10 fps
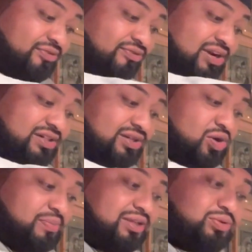fresh
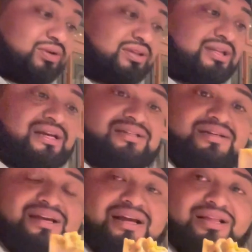homemade tortillas.
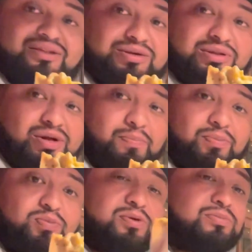Looking at their
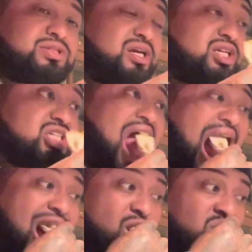boom boom sauce.
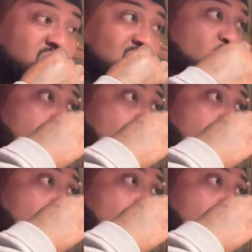The sauce